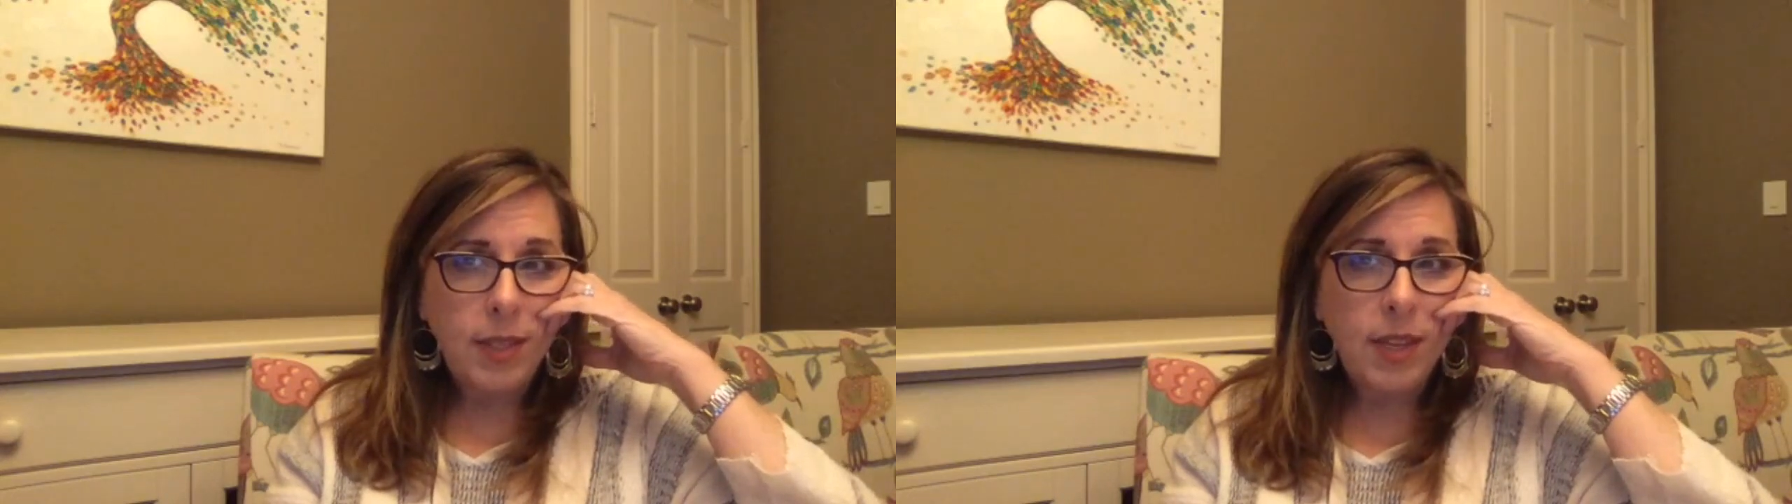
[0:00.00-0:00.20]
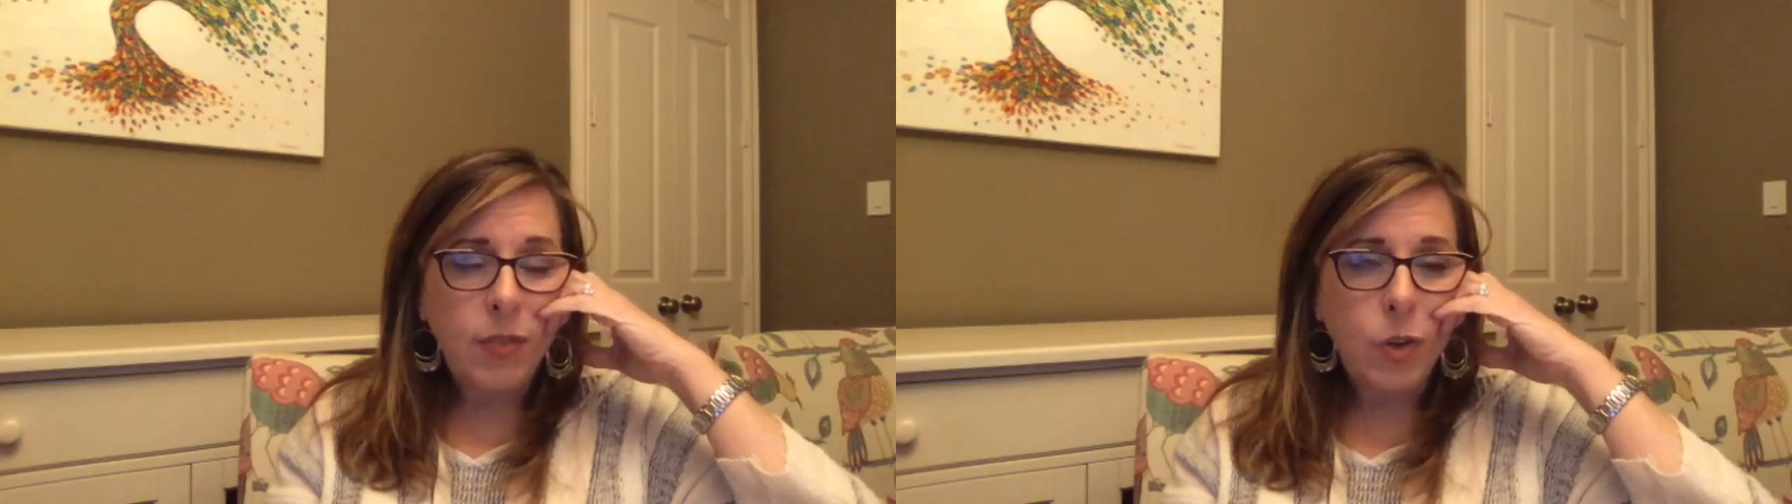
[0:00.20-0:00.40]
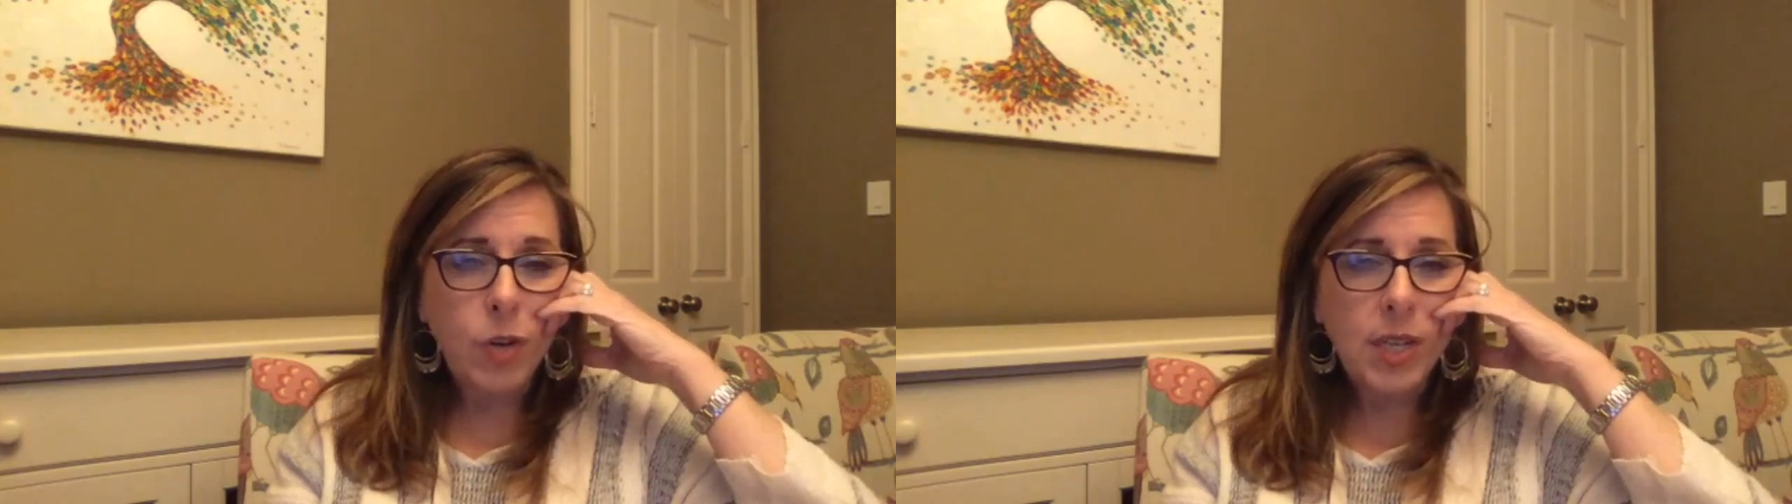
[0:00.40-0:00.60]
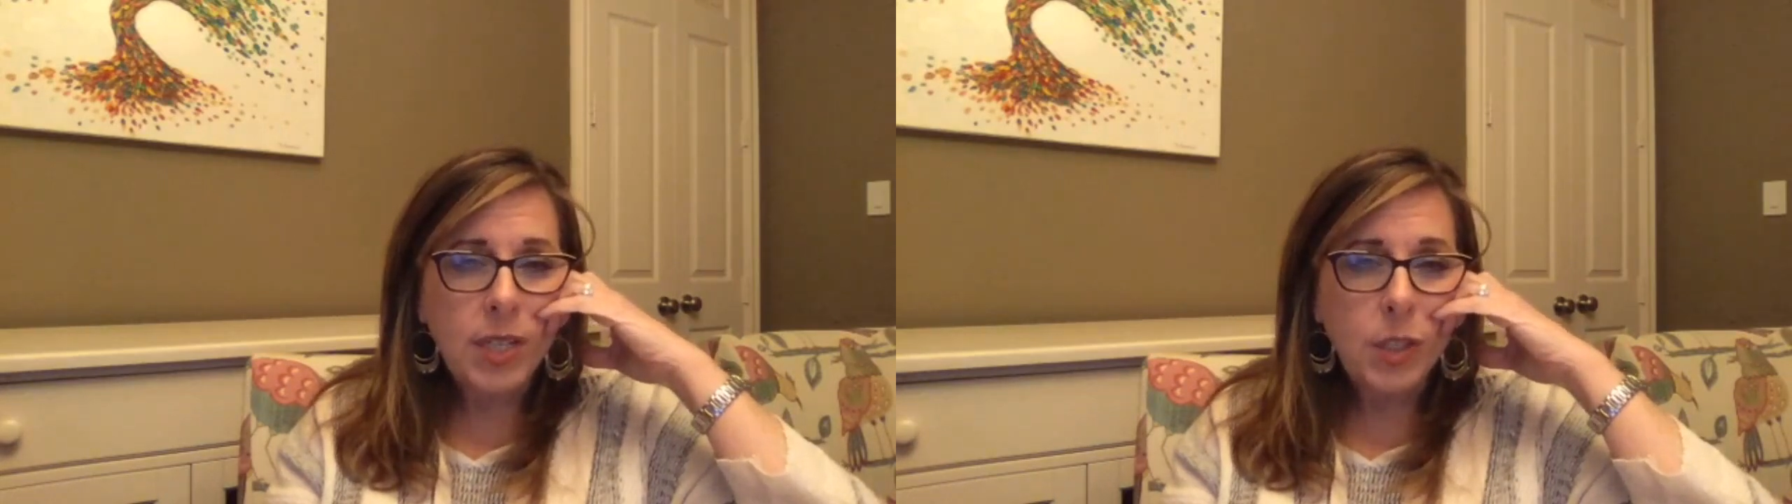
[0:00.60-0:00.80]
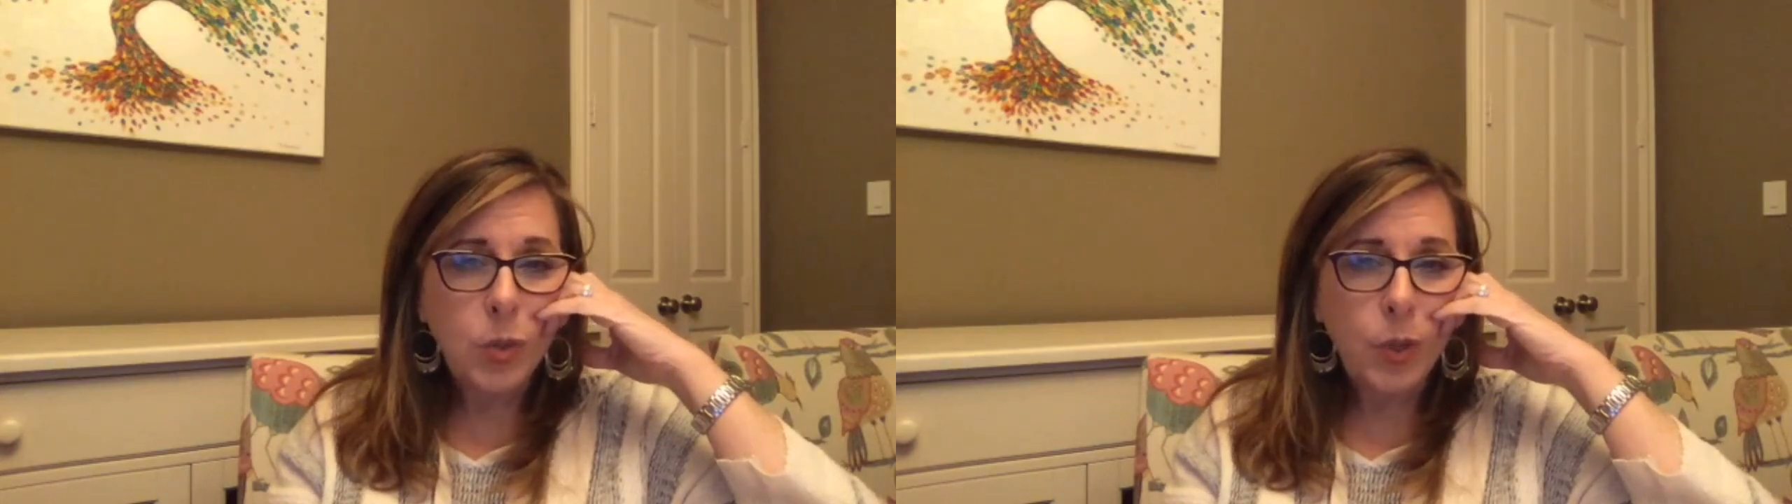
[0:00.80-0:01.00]
If you're in a
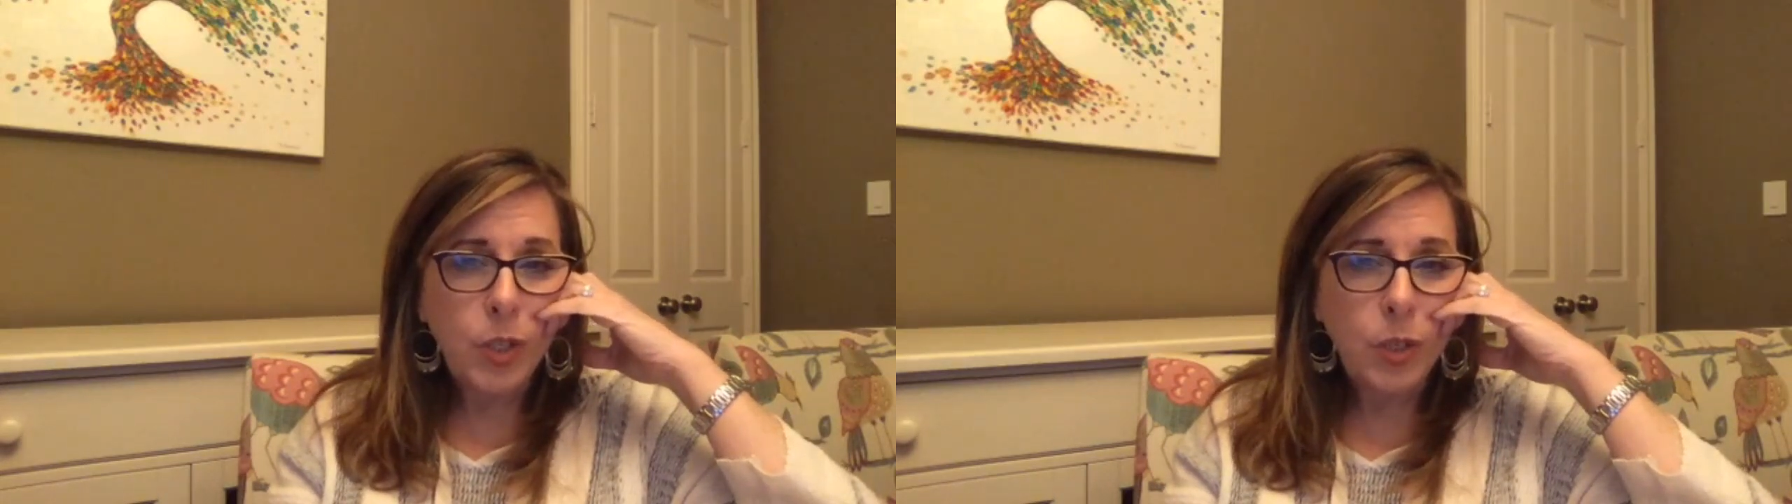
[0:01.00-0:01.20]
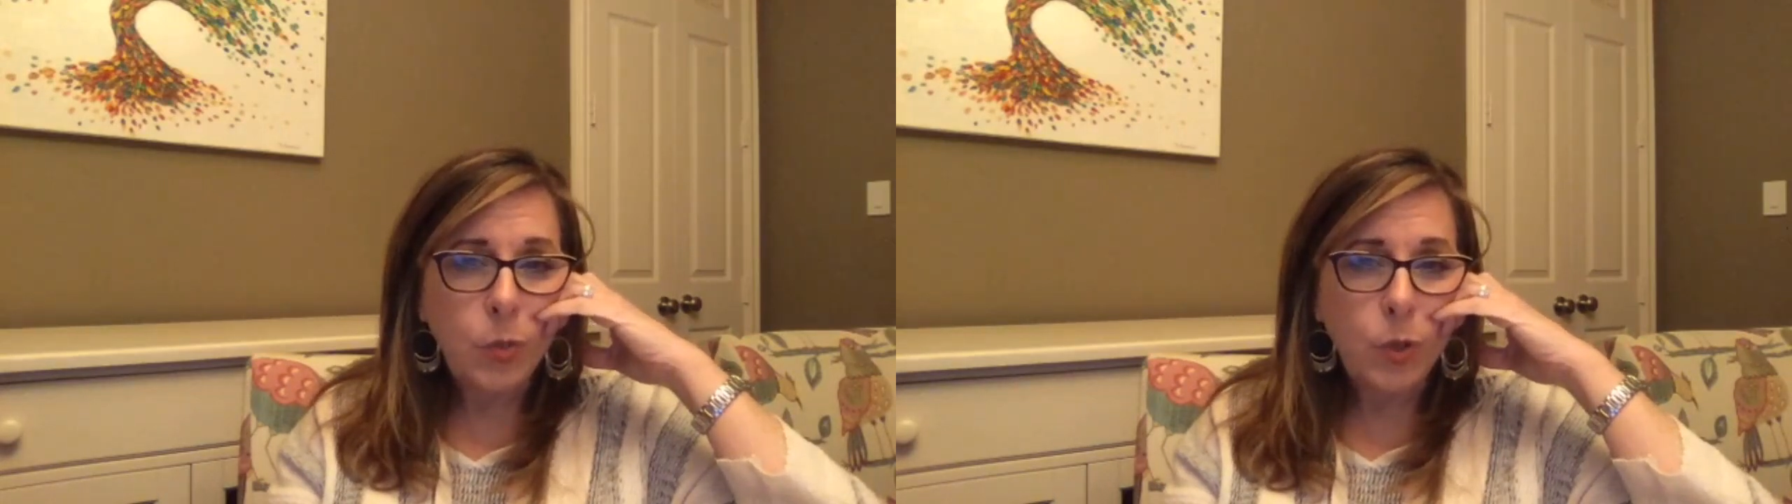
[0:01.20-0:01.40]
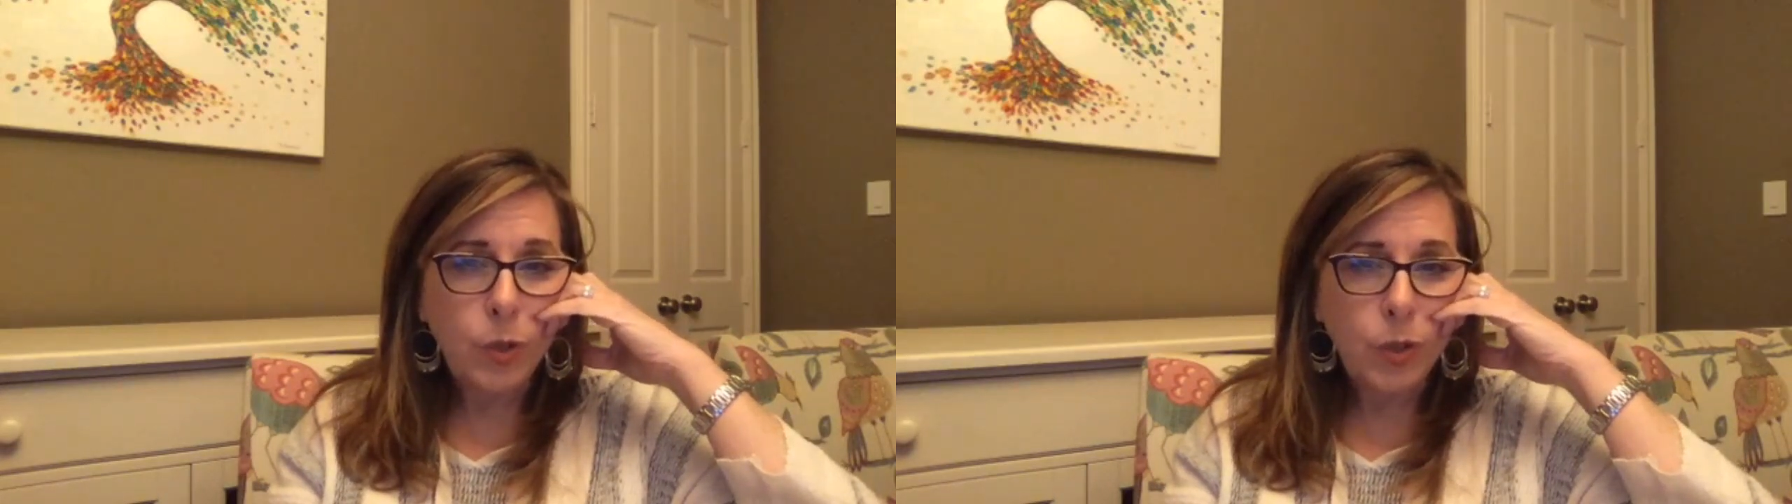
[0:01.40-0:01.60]
situation where your